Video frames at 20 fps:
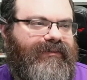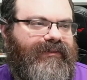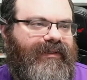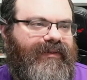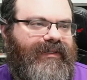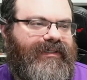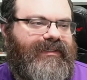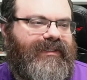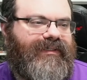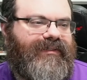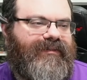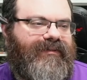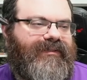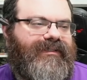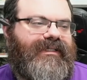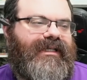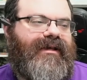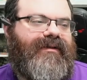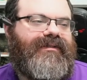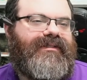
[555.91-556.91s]
And the six looks
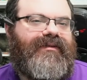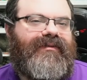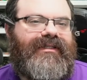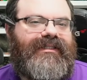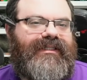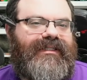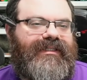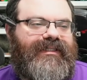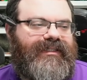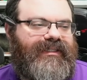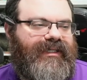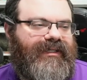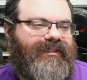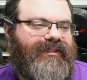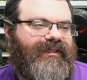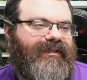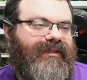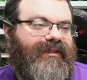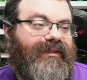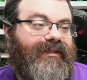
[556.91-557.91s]
down. So this is
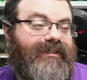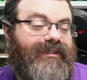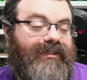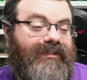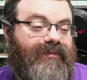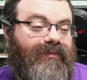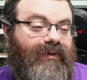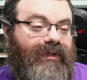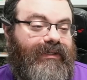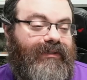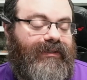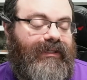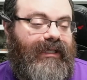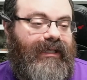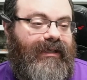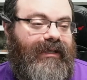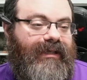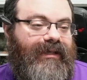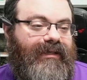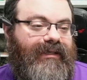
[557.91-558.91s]
six, and then this is one,
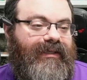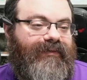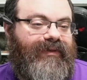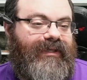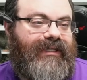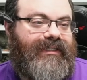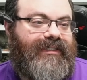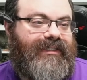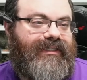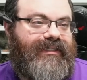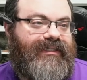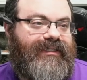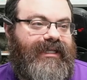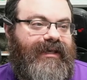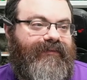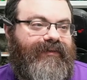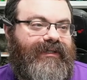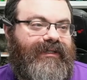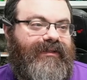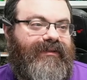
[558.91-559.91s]
giving us the
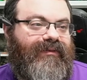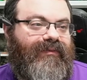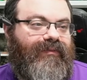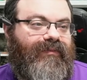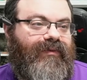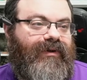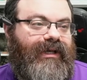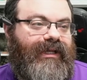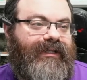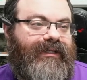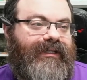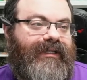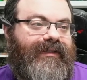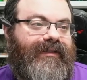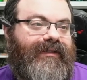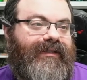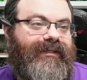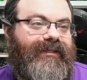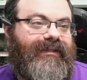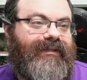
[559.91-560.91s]
seven and the one
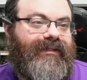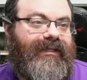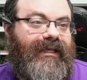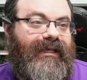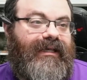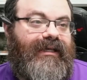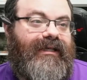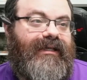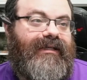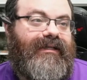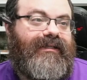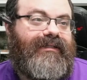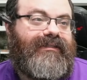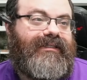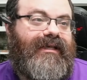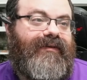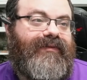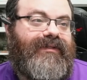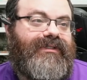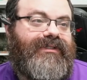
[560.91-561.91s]
and the
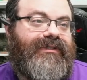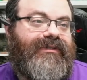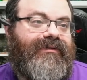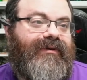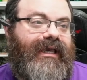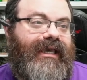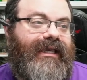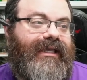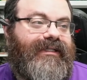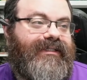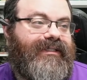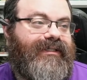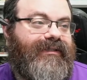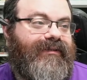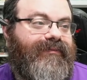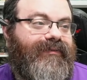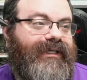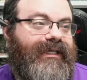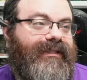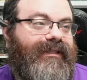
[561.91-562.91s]
Seven, two, eight.
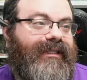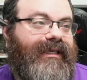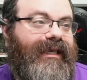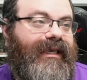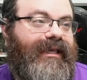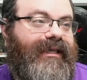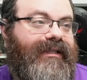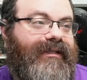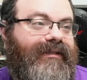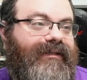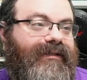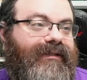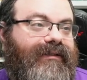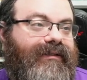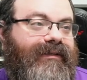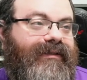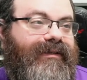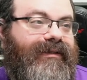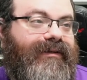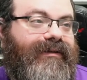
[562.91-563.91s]
We get the eight
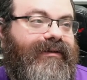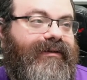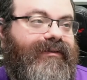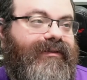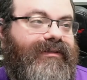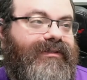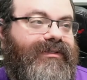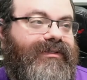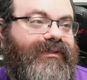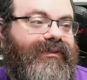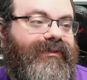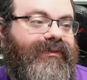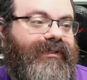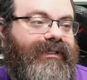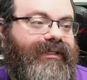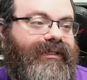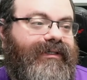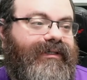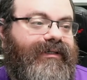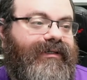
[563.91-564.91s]
here, the two
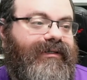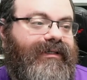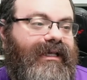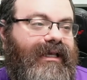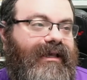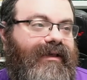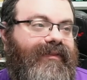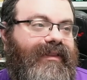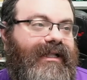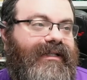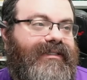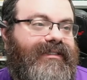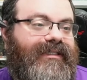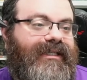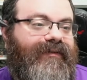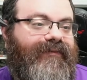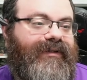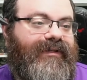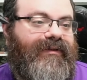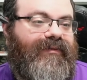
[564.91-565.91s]
here. That's
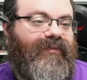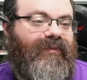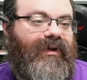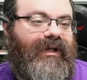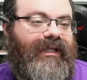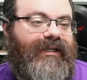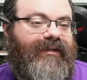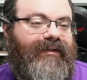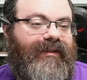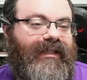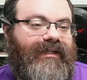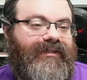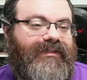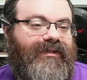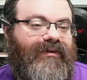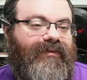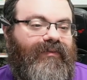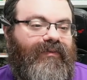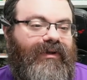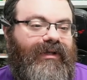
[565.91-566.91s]
seven and one. That's
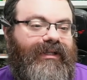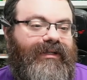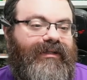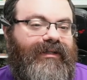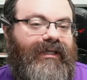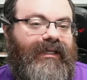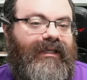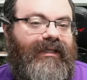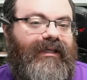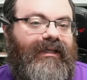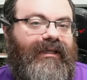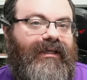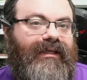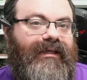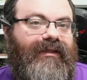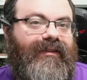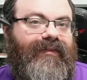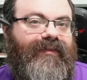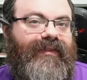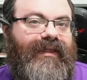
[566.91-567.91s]
our one.
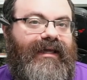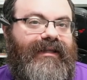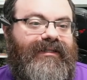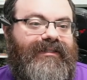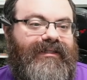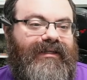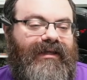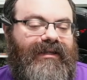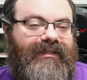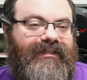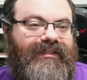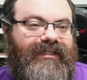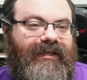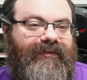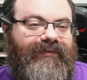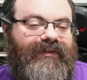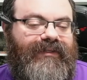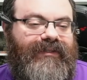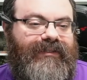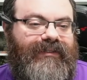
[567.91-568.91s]
That is not a
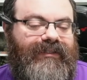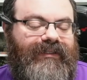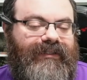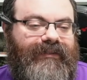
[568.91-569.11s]
seven.